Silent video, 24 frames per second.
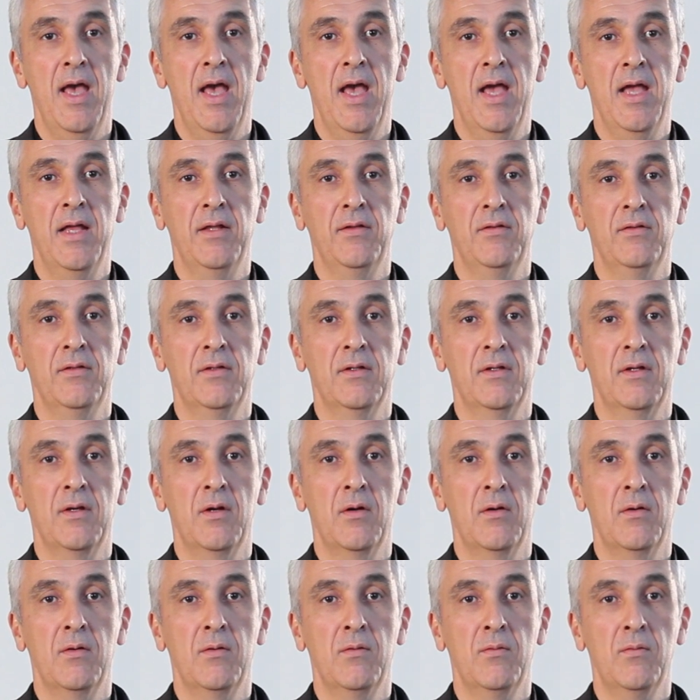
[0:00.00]
and
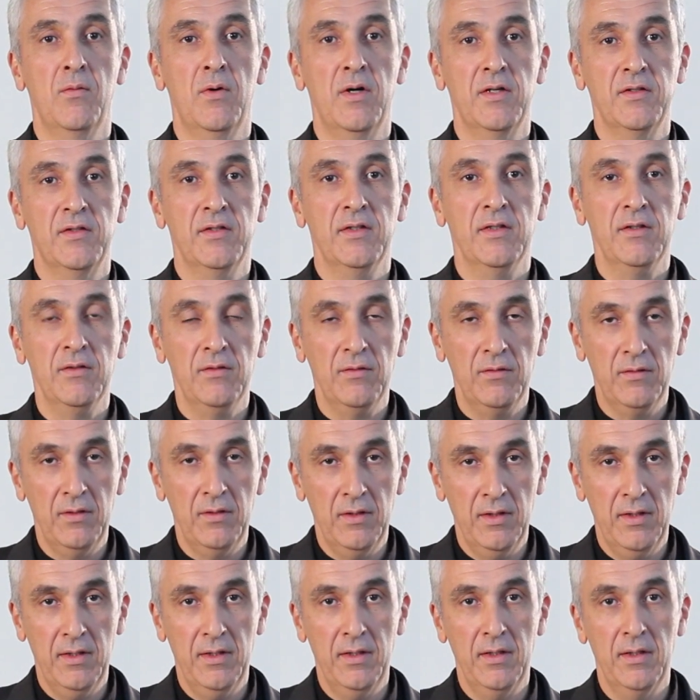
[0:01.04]
was
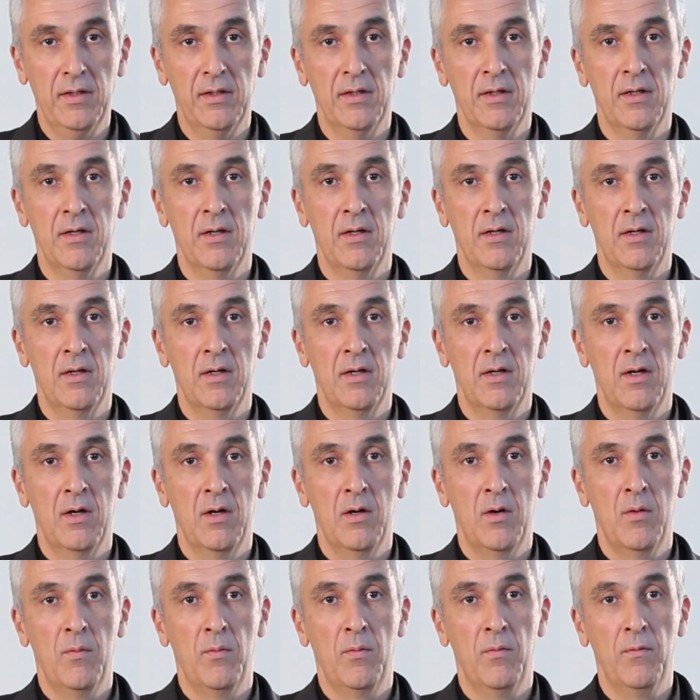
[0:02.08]
indeed,
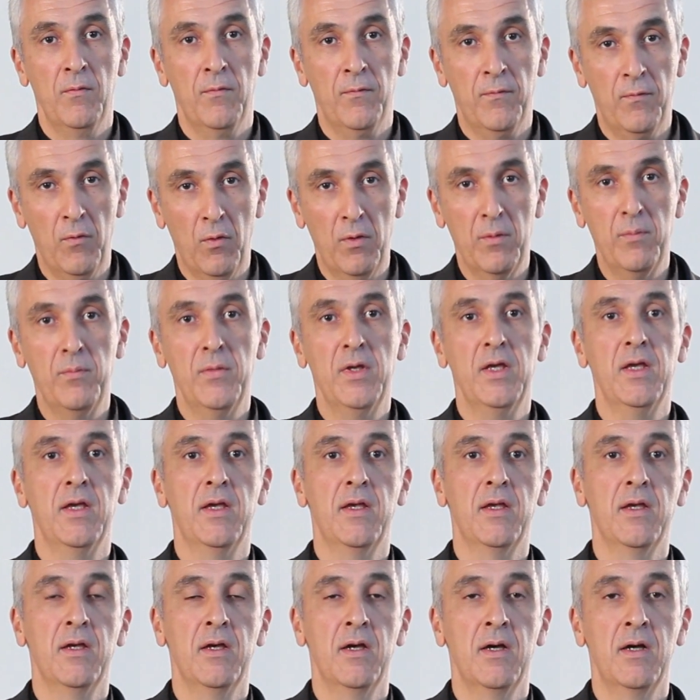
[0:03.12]
for me,
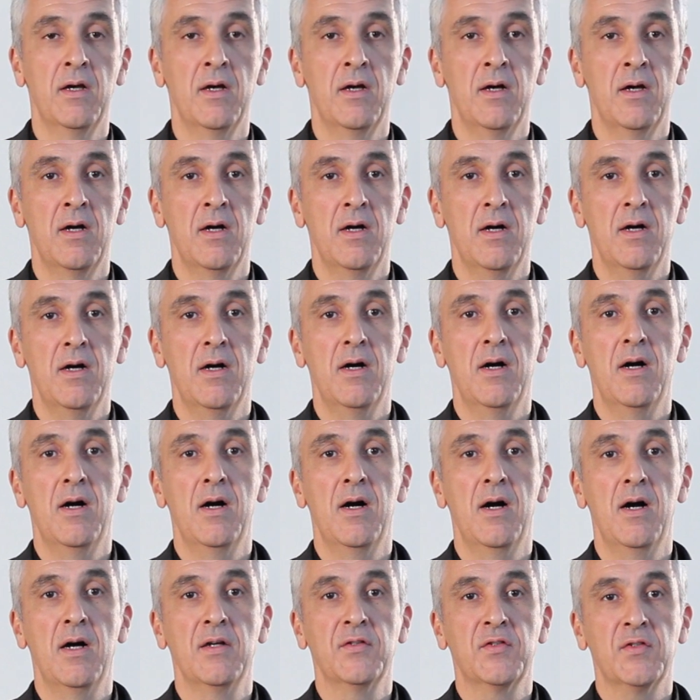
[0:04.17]

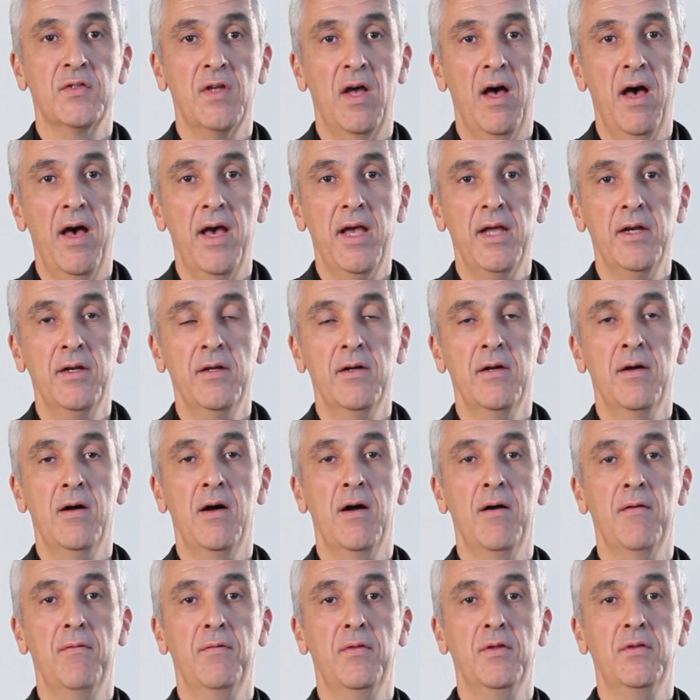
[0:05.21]
a sign
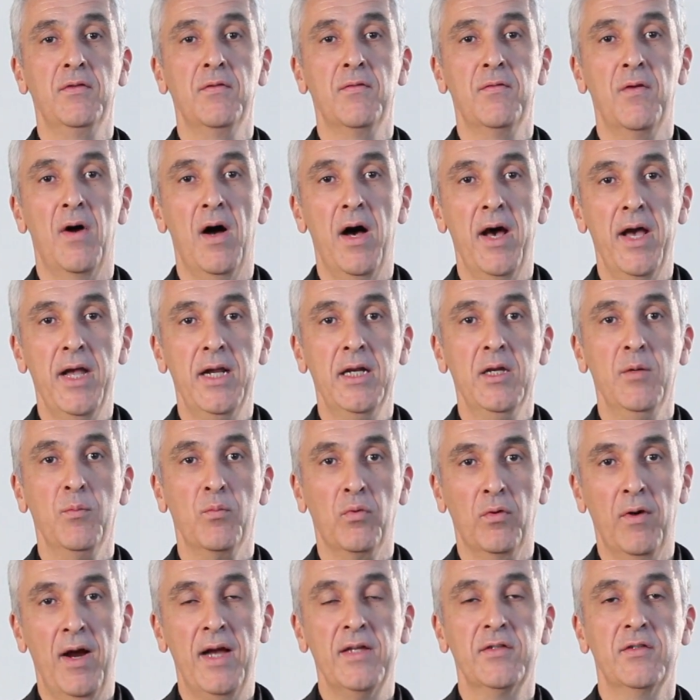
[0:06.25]
of the divine
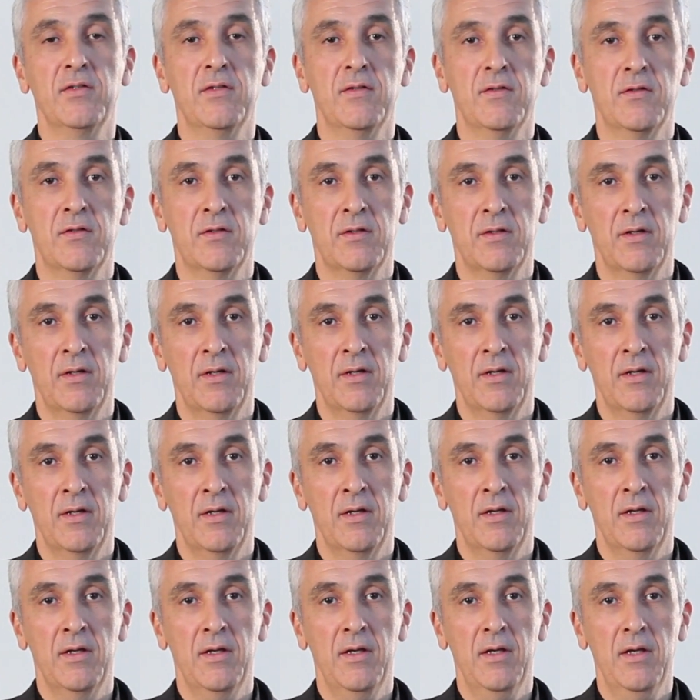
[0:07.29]
presence
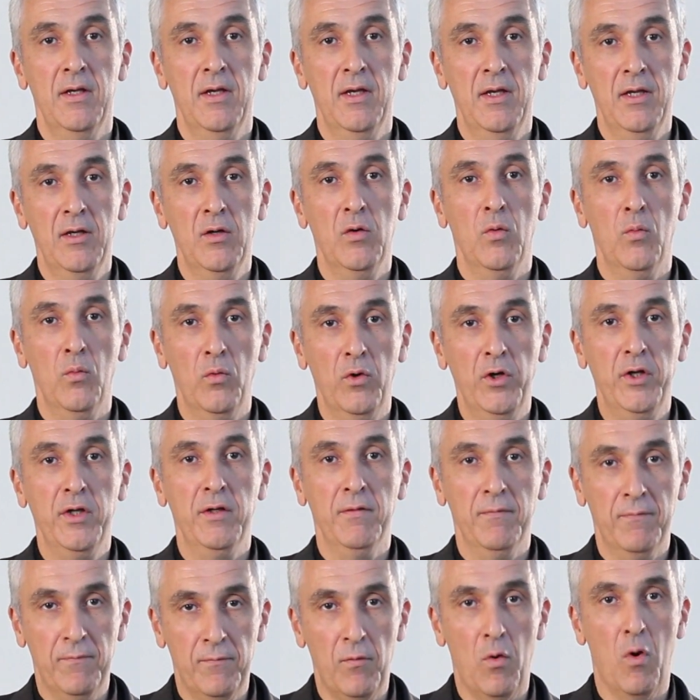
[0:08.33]
in
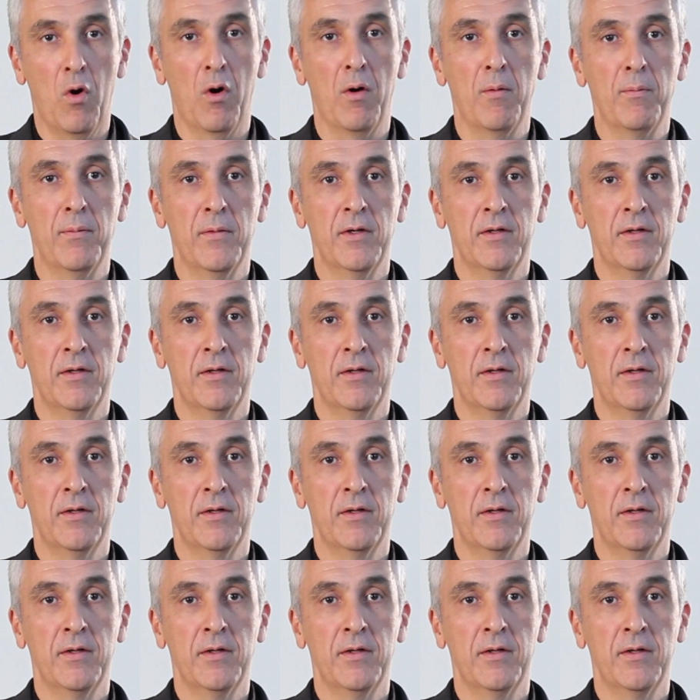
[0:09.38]
wooden form.